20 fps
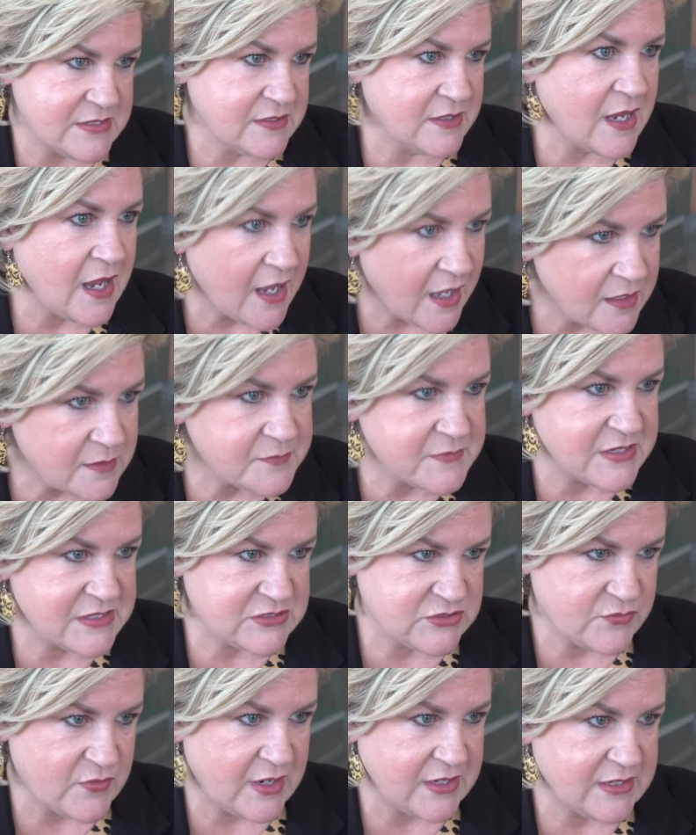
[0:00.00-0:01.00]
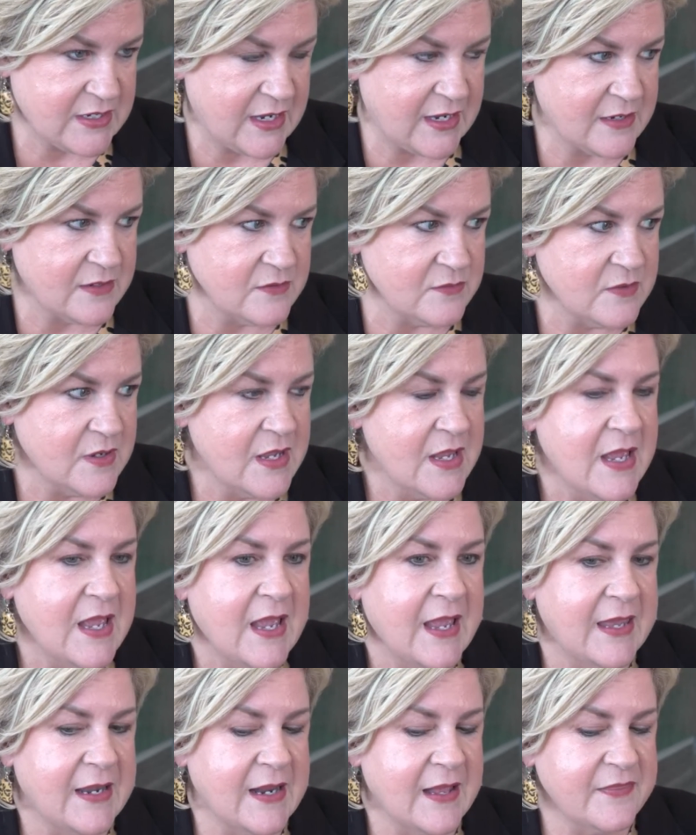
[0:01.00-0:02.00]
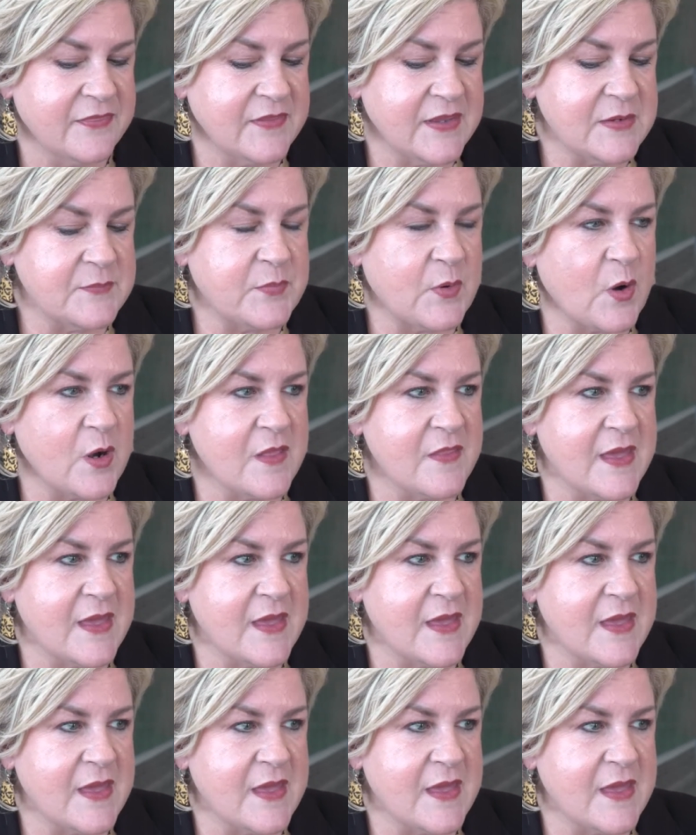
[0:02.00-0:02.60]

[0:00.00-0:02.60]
calmness right now. And I think part of